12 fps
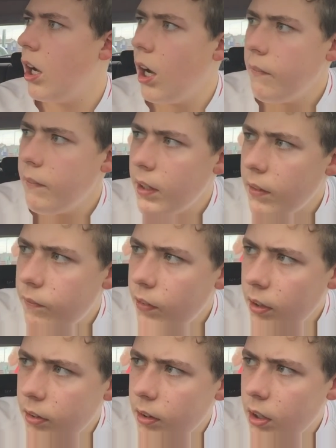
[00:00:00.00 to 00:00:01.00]
the
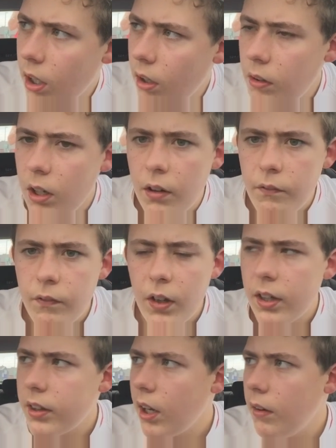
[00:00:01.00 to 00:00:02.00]
first goal,
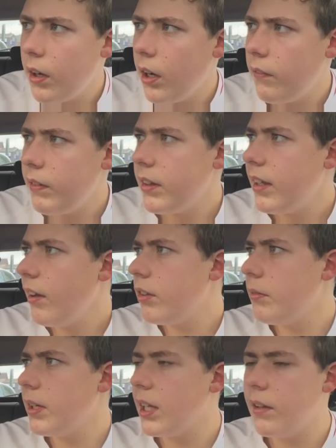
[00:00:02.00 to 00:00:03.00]
I think
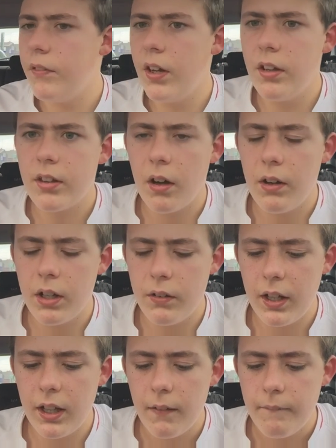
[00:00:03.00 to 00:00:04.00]
Chelsea will get the first goal, and I
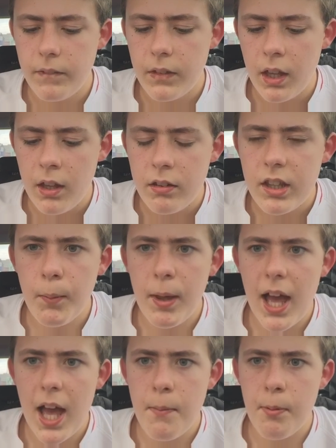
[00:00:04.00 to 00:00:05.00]
think
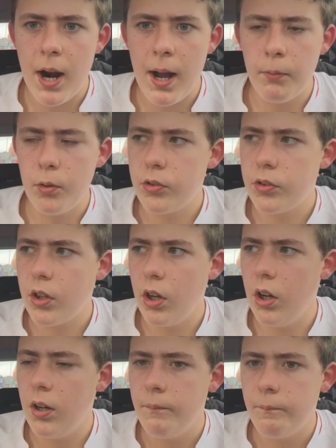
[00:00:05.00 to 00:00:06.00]
Tammy Abraham will
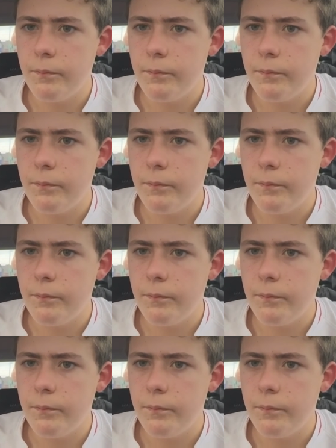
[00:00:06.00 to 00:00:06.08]
score.